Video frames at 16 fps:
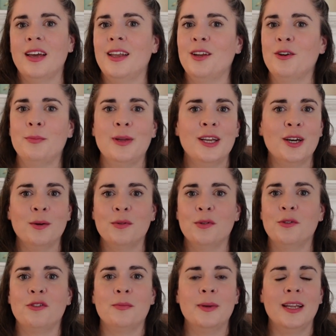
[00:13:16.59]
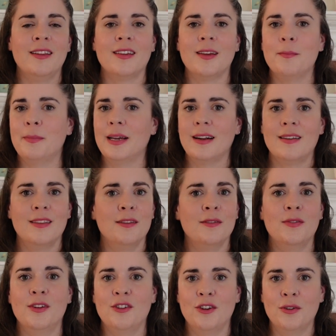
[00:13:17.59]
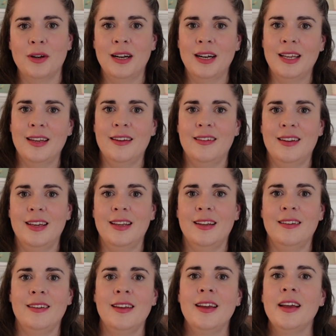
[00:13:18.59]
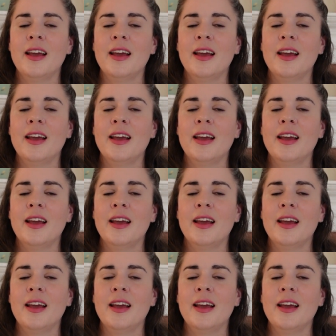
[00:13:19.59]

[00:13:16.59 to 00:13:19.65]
and it'll be helpful to me to come back to this video at a later date.